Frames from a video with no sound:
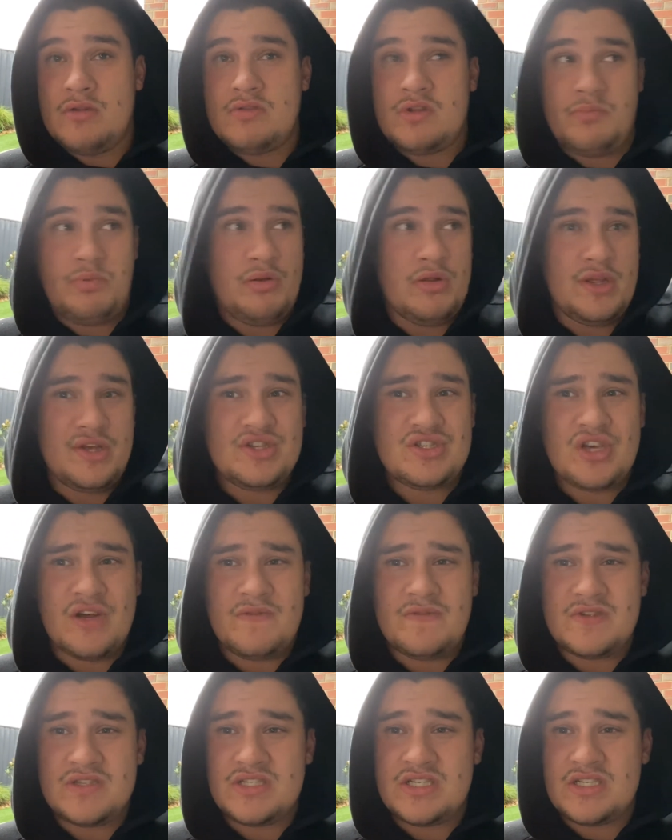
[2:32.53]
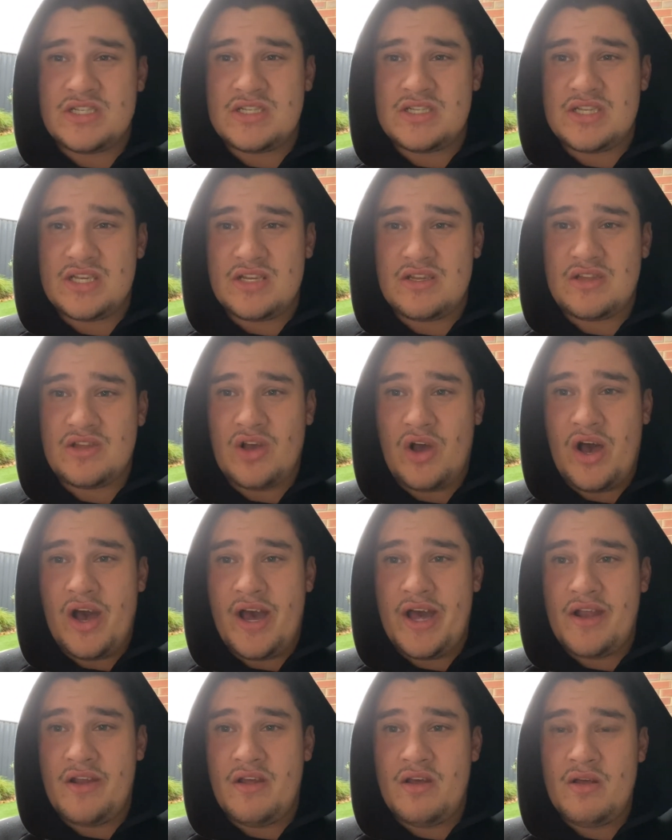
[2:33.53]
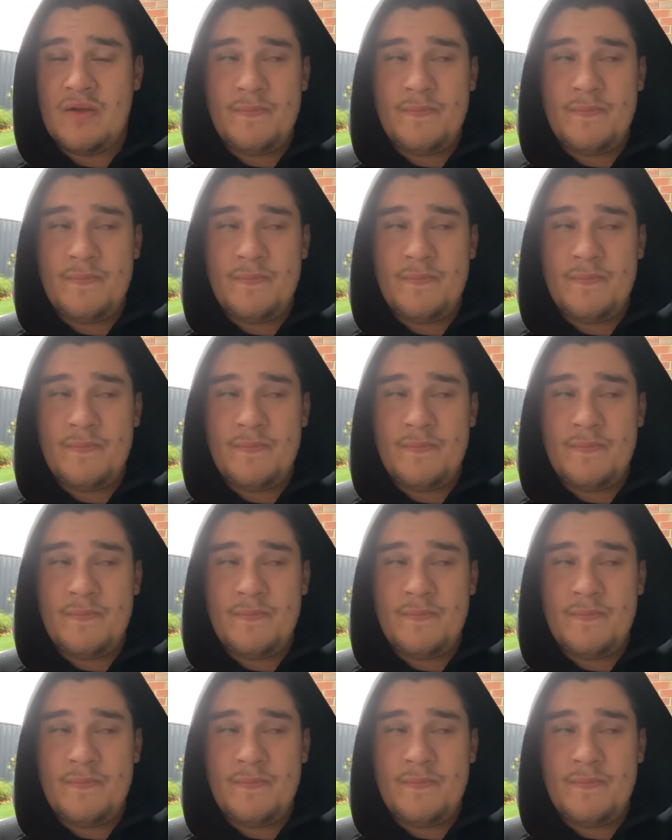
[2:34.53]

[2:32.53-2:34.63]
The police officers that died.